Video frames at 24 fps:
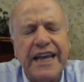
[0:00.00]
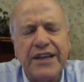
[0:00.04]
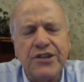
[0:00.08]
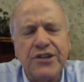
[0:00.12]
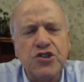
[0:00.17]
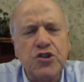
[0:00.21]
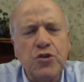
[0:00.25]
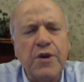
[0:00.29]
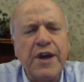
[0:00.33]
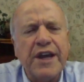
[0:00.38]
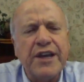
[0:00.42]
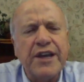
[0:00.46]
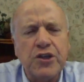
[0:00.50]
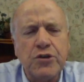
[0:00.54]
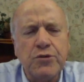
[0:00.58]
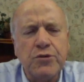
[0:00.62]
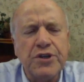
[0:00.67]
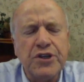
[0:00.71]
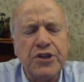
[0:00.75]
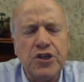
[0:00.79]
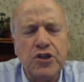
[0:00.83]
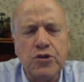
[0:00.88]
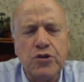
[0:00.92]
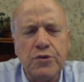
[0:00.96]
and joanne you
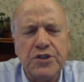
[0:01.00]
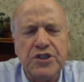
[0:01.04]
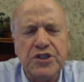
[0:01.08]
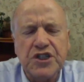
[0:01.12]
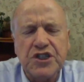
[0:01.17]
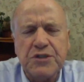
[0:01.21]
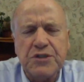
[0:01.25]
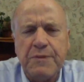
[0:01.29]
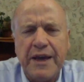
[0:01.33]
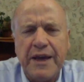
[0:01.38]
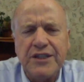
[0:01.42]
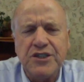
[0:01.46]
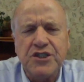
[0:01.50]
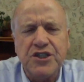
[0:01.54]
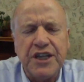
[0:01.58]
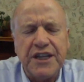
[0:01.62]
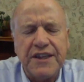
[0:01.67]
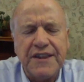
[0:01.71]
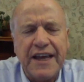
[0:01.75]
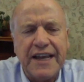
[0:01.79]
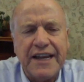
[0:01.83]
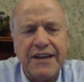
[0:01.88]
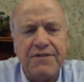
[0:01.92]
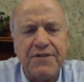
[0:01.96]
were you were just mentioning
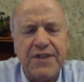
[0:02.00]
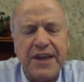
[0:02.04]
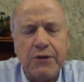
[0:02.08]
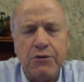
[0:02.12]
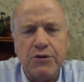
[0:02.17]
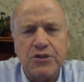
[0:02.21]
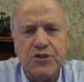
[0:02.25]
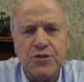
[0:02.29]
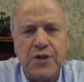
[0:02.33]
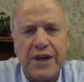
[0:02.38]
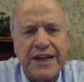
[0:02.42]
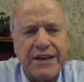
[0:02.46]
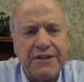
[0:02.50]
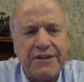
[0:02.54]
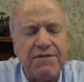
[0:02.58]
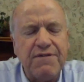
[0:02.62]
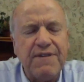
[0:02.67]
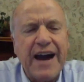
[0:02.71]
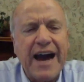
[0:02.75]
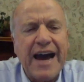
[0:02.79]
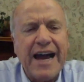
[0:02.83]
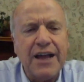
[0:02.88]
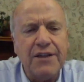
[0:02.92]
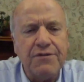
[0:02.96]
that if they were trying to
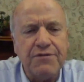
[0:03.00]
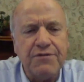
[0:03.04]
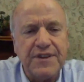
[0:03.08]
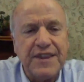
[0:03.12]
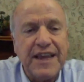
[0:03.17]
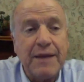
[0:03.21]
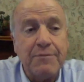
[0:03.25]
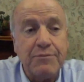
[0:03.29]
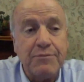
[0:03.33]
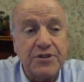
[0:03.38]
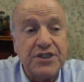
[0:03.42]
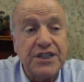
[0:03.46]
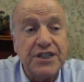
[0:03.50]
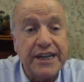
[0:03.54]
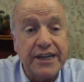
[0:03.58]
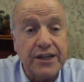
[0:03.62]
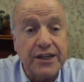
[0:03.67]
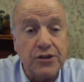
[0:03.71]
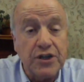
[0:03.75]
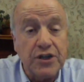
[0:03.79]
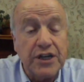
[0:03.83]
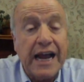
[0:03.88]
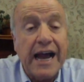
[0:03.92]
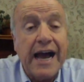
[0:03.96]
file for that
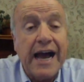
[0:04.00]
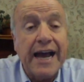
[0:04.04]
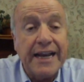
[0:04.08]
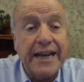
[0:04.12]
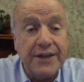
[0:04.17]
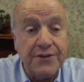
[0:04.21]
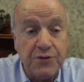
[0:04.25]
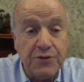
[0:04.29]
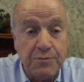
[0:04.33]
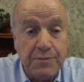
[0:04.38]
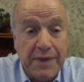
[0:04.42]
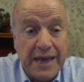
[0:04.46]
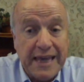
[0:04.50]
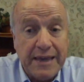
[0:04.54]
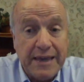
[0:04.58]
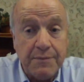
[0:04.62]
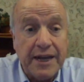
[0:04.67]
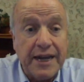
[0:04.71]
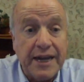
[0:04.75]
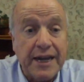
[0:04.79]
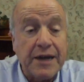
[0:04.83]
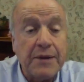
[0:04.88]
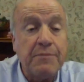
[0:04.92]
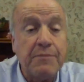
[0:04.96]
particular kind of
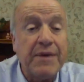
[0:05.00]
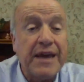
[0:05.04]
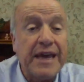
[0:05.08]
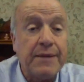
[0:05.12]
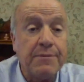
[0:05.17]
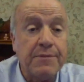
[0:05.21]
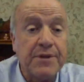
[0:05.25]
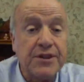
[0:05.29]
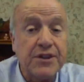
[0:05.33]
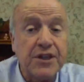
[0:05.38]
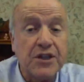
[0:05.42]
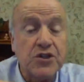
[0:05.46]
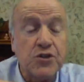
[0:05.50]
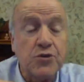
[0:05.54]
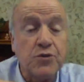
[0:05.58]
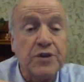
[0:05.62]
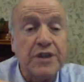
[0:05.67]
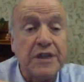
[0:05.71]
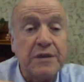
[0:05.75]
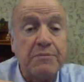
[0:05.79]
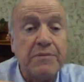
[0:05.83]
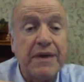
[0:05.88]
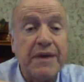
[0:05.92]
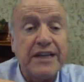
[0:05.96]
abatement an abatement that's
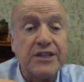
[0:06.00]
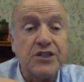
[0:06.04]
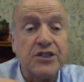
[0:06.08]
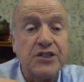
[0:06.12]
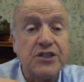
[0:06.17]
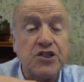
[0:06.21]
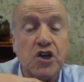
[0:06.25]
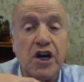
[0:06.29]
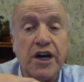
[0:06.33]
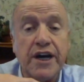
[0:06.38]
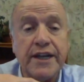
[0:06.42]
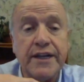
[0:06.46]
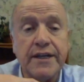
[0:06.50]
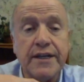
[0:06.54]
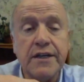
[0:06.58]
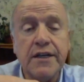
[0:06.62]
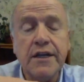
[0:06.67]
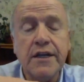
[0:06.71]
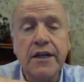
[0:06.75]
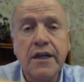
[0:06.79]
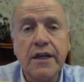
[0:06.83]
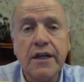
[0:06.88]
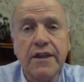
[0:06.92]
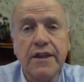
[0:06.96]
really based on
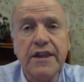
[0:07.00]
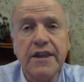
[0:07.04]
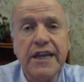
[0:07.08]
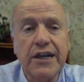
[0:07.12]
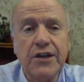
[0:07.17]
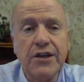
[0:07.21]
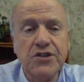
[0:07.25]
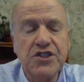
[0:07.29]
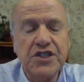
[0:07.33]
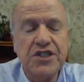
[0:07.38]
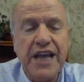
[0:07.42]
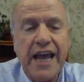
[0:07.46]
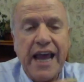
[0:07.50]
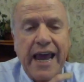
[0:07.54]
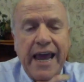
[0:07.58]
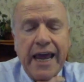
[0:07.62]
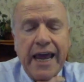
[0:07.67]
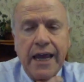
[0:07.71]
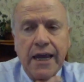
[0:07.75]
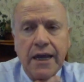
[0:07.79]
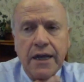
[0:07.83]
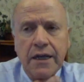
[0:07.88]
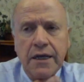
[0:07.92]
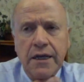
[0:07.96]
they're
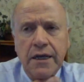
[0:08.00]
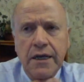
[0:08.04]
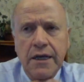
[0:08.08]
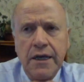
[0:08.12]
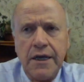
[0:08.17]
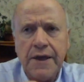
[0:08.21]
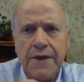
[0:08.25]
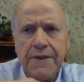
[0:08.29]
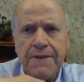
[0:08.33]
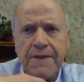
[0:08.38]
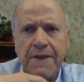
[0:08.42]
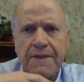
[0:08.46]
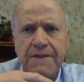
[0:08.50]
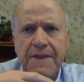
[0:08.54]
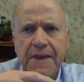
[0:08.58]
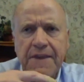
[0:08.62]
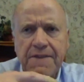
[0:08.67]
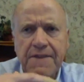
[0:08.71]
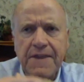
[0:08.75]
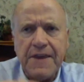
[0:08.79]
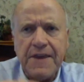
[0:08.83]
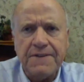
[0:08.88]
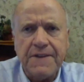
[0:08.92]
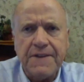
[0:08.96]
saying that they
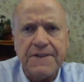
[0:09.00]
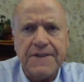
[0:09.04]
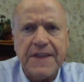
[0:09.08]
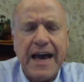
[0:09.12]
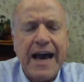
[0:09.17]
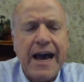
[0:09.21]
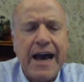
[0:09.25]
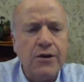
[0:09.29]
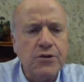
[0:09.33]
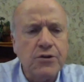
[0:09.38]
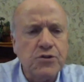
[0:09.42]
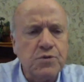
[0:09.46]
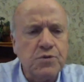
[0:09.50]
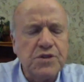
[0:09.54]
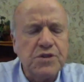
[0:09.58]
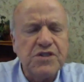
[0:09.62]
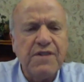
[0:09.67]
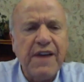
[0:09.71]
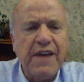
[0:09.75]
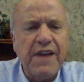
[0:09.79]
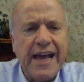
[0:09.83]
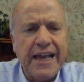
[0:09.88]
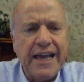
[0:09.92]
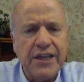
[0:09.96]
think that the house was
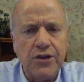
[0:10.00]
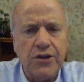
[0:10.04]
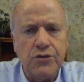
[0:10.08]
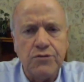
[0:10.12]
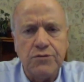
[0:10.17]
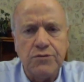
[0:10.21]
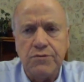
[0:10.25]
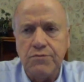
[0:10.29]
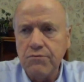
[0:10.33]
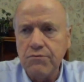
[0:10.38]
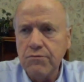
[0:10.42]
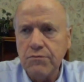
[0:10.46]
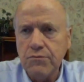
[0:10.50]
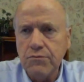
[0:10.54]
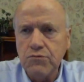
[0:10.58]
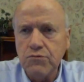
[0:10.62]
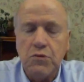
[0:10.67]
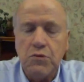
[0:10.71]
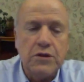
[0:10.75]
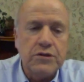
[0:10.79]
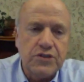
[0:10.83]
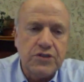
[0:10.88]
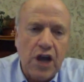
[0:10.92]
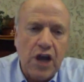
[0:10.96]
valued
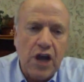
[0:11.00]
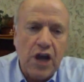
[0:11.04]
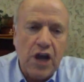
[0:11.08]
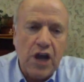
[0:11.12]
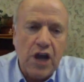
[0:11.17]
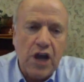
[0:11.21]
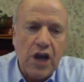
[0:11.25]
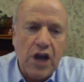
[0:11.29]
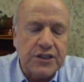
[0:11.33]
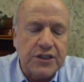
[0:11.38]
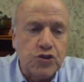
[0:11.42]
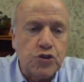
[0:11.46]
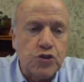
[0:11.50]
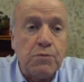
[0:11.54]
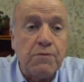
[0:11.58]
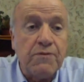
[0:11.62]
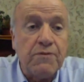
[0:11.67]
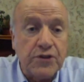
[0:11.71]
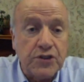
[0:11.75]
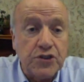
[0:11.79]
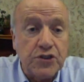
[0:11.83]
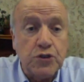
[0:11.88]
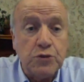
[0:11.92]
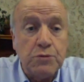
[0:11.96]
obviously too
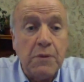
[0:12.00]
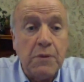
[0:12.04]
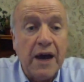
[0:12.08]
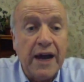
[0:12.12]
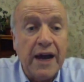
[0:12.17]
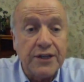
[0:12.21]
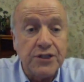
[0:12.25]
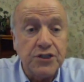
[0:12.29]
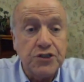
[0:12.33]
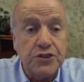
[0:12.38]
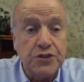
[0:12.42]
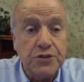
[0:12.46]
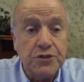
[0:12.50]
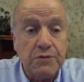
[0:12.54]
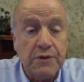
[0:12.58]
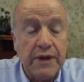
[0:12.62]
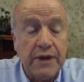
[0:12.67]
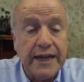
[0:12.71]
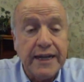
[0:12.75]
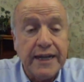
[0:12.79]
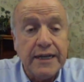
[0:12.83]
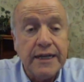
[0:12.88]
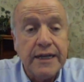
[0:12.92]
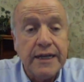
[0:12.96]
for too much,
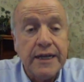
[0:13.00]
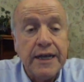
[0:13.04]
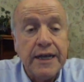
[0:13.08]
right? Yeah.